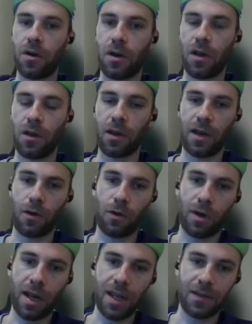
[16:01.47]
or
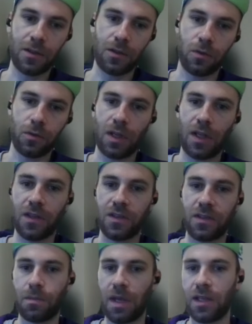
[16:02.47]
related to
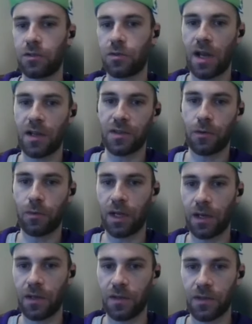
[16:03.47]
his main strengths and
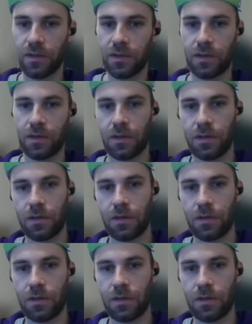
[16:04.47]
weaknesses?